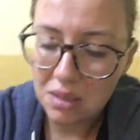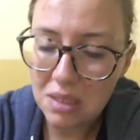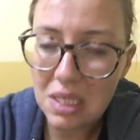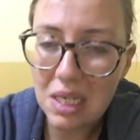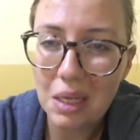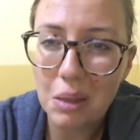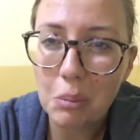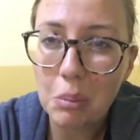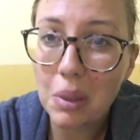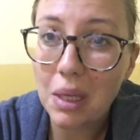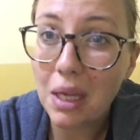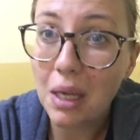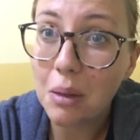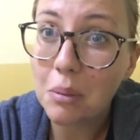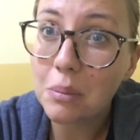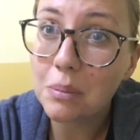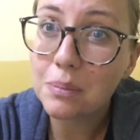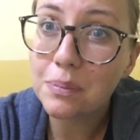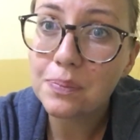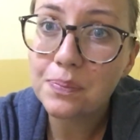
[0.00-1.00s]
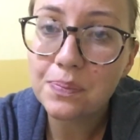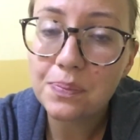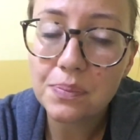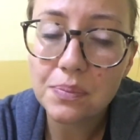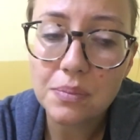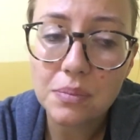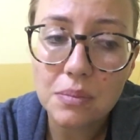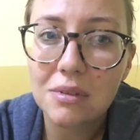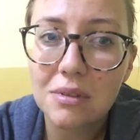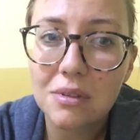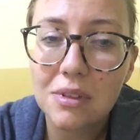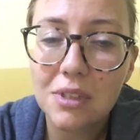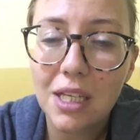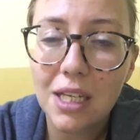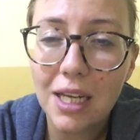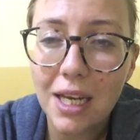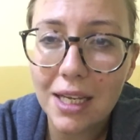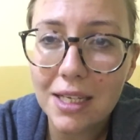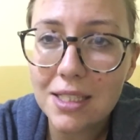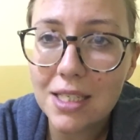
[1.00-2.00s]
It's 9 p.m. The
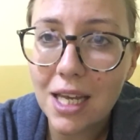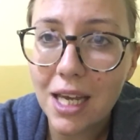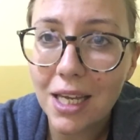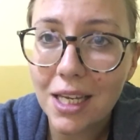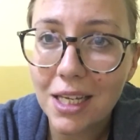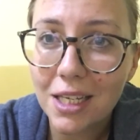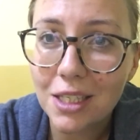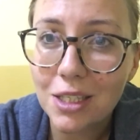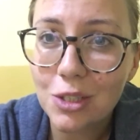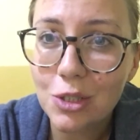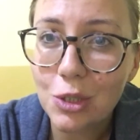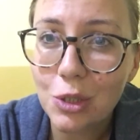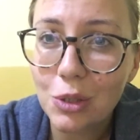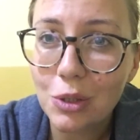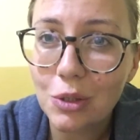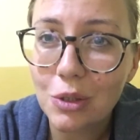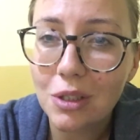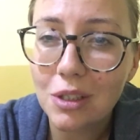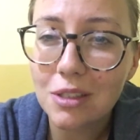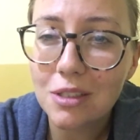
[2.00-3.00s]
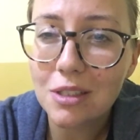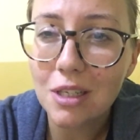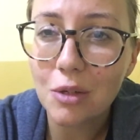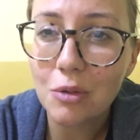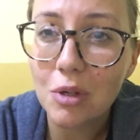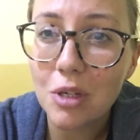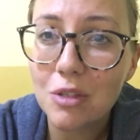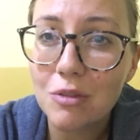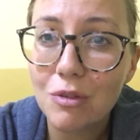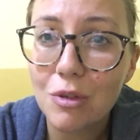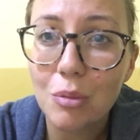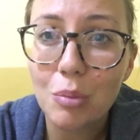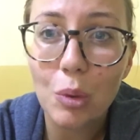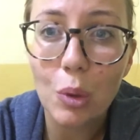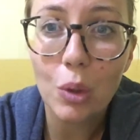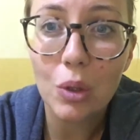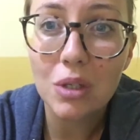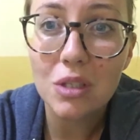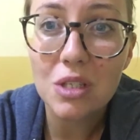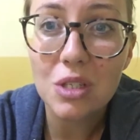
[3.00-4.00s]
next hike to the sunrise
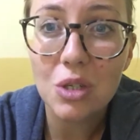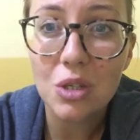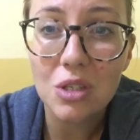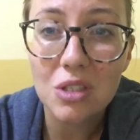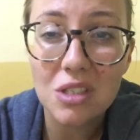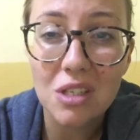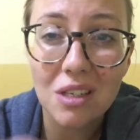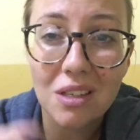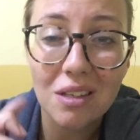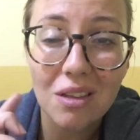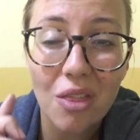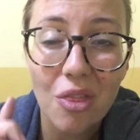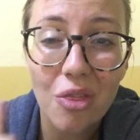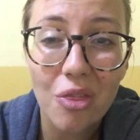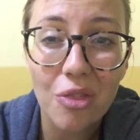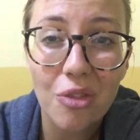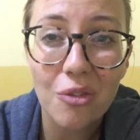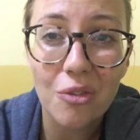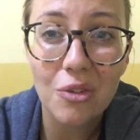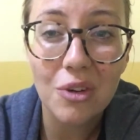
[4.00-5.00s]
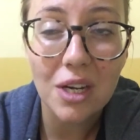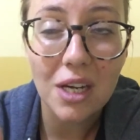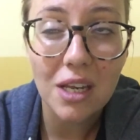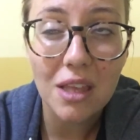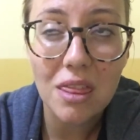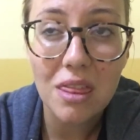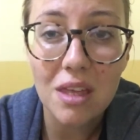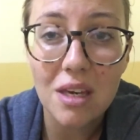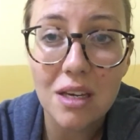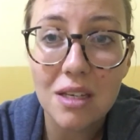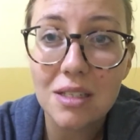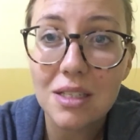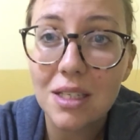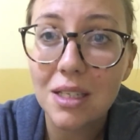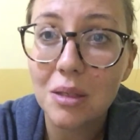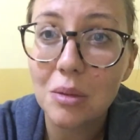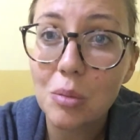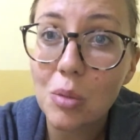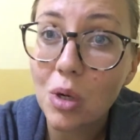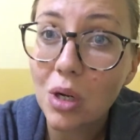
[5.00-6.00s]
viewpoint starts at 3.30
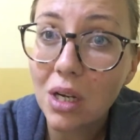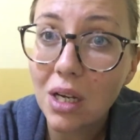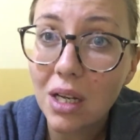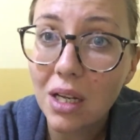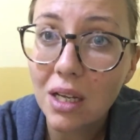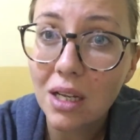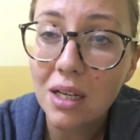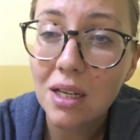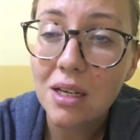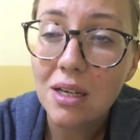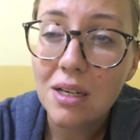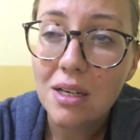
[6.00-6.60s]
in the morning.